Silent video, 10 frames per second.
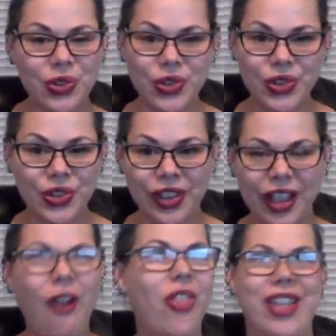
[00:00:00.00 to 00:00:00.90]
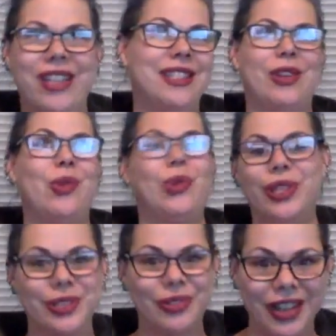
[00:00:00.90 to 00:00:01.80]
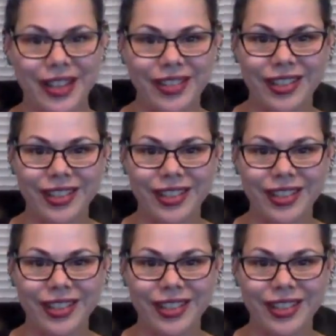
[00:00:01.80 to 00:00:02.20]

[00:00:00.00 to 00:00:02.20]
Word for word: or you're like, oh, that is the coolest one ever?